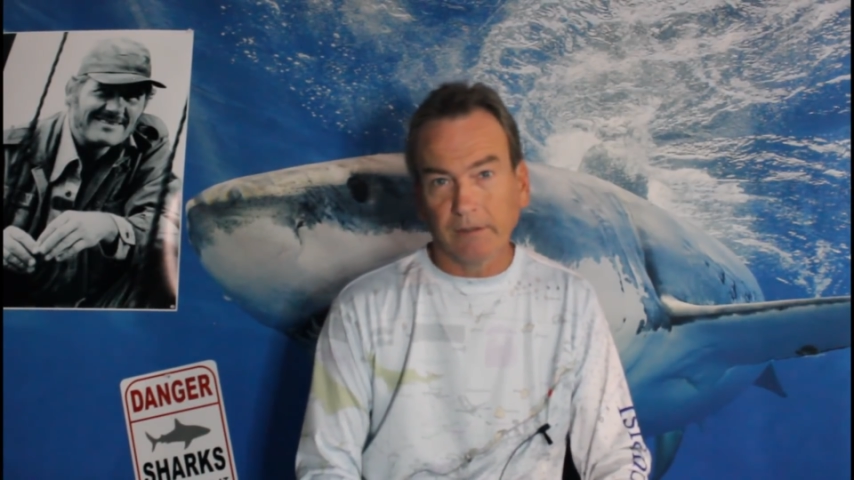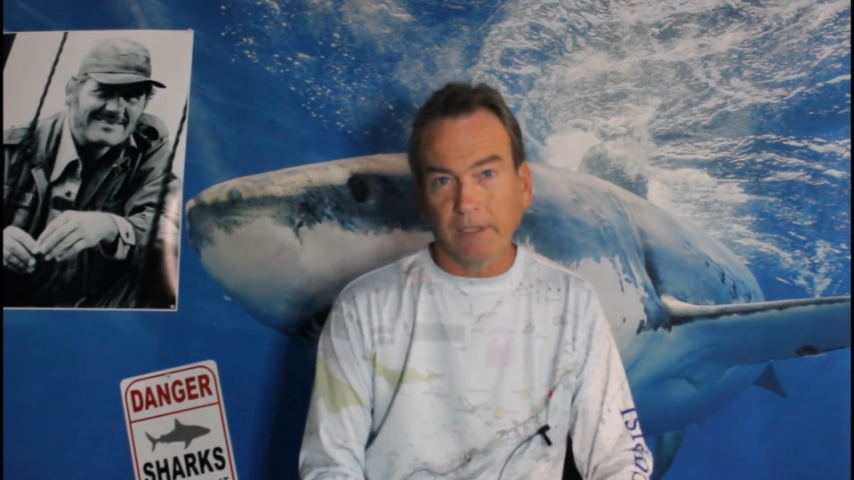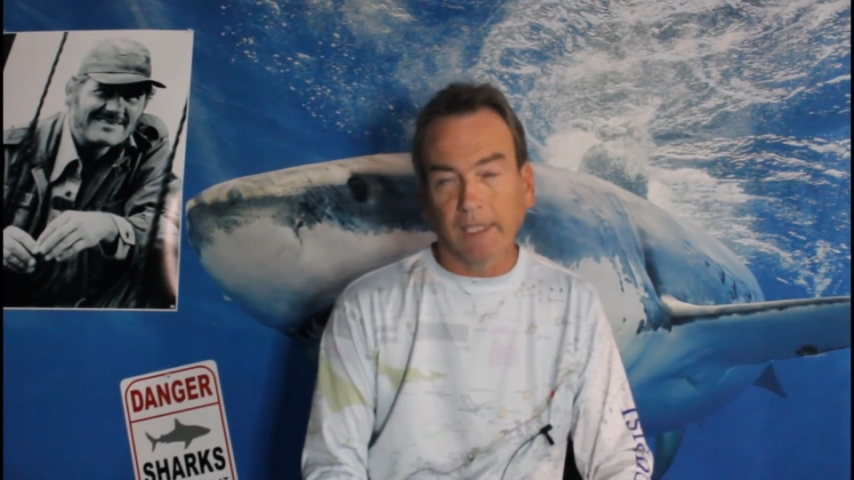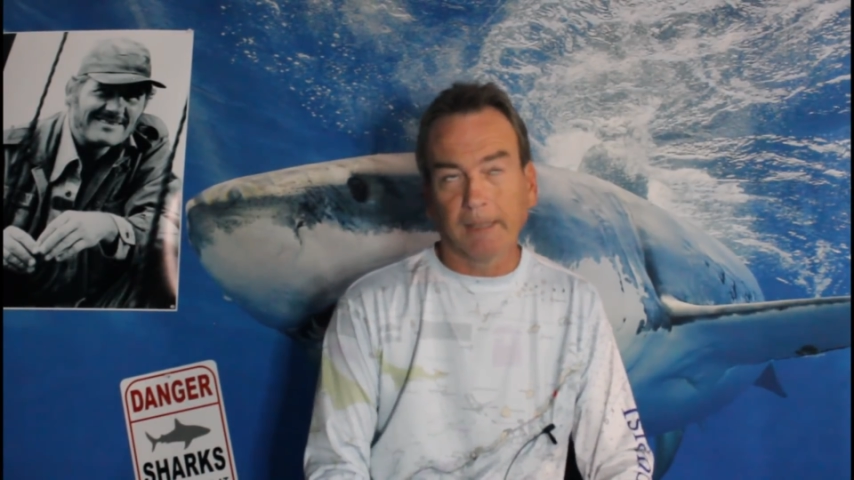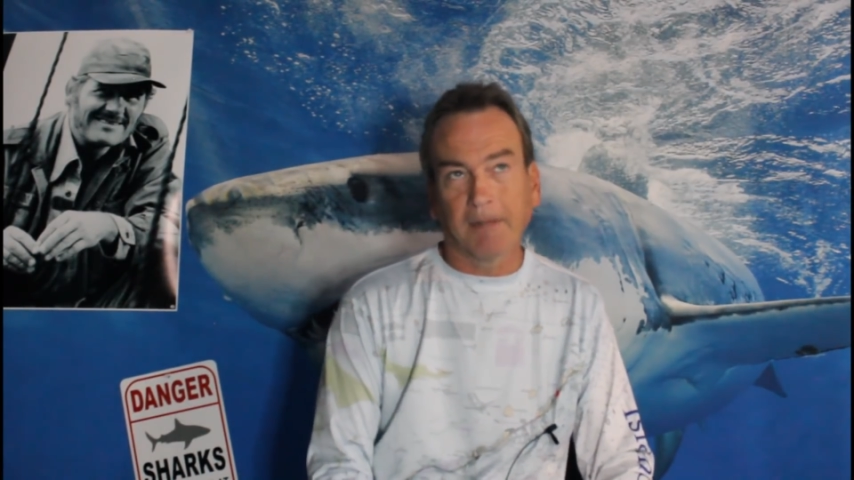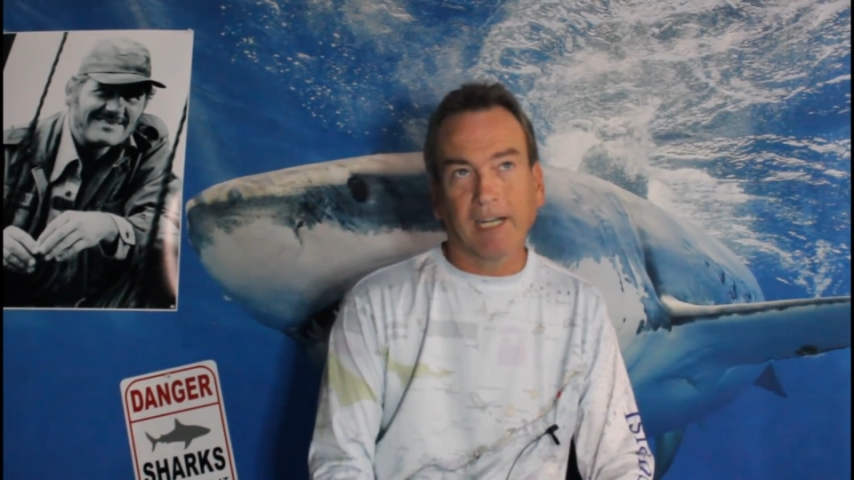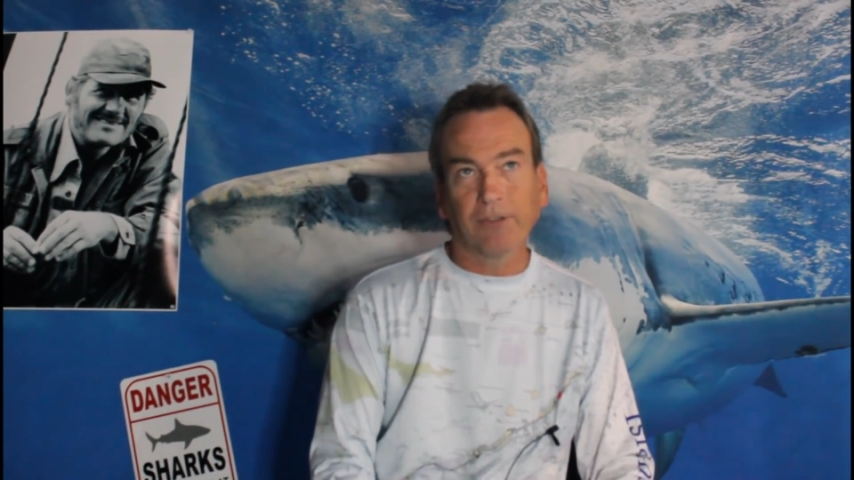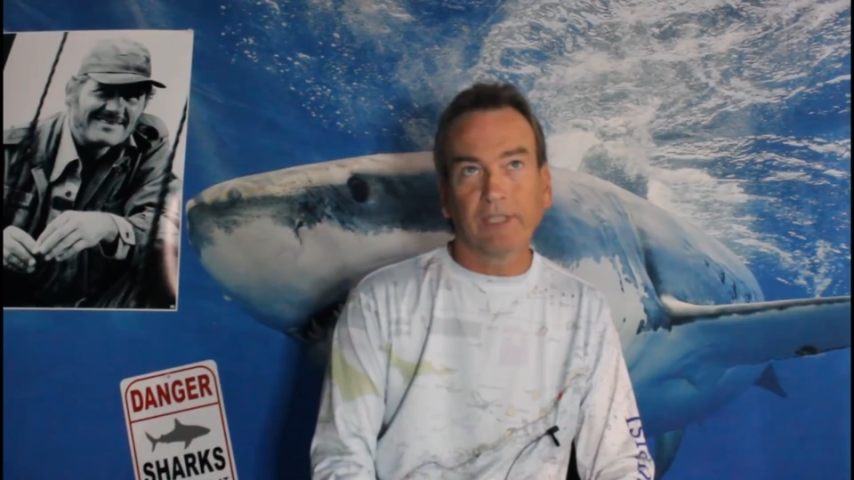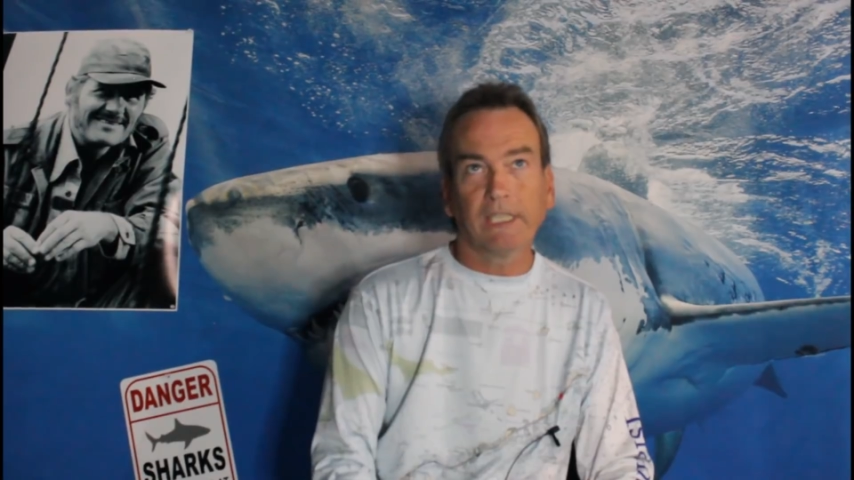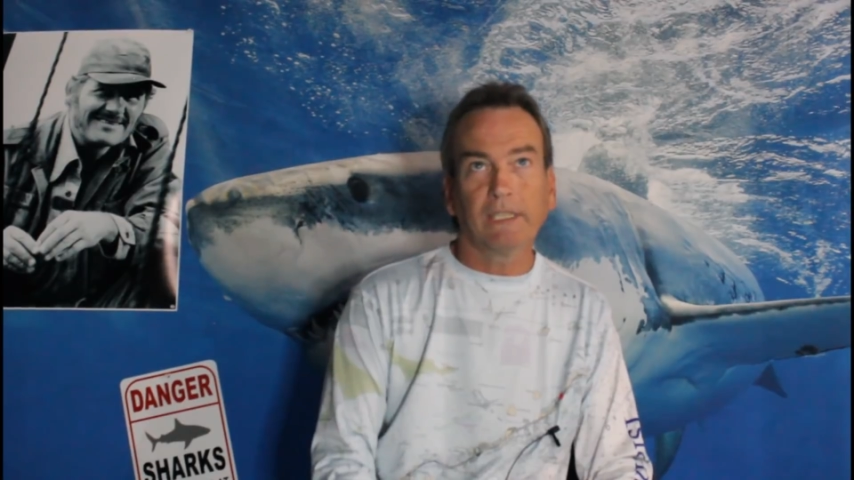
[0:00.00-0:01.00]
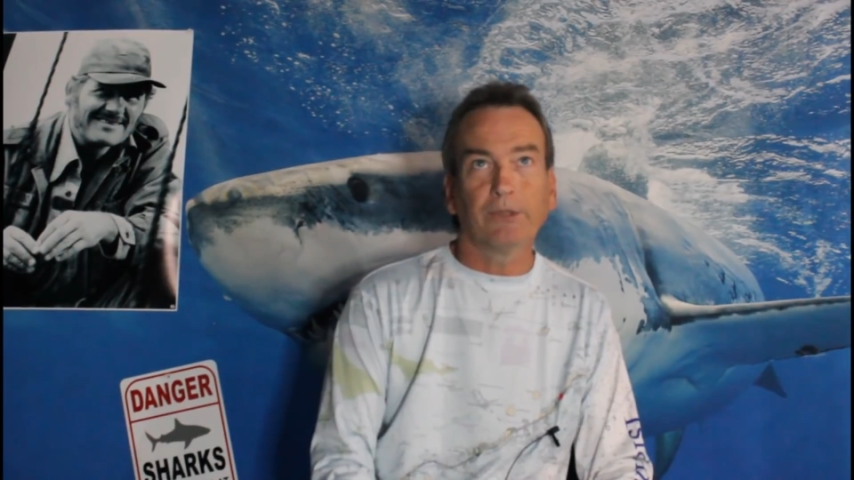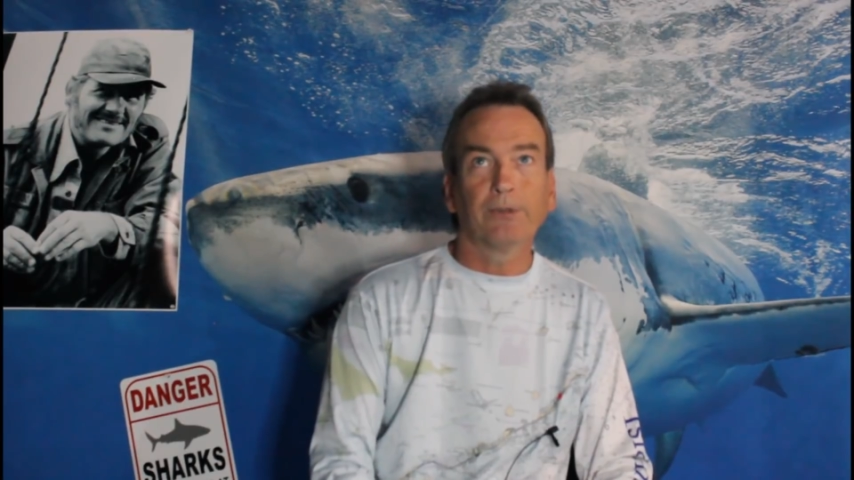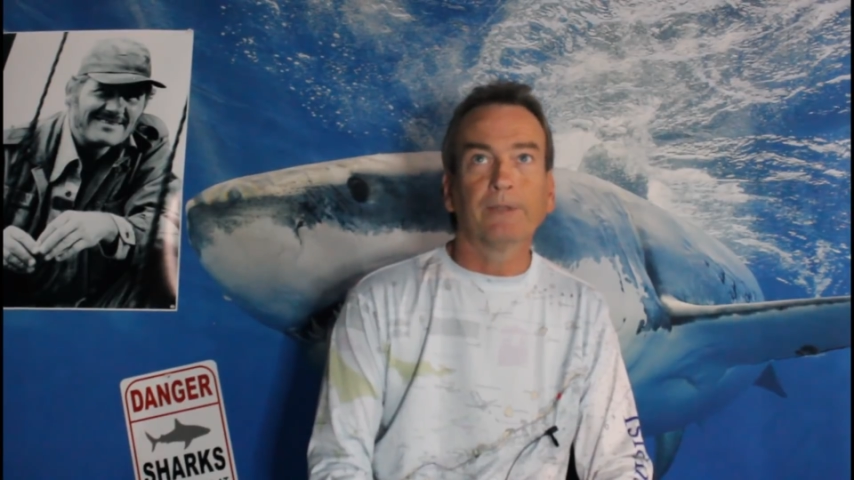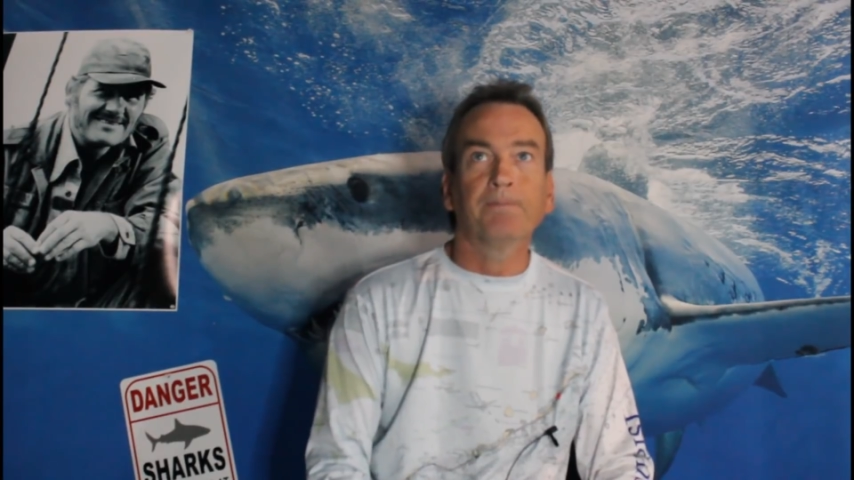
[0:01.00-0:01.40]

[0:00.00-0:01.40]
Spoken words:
out to eat you.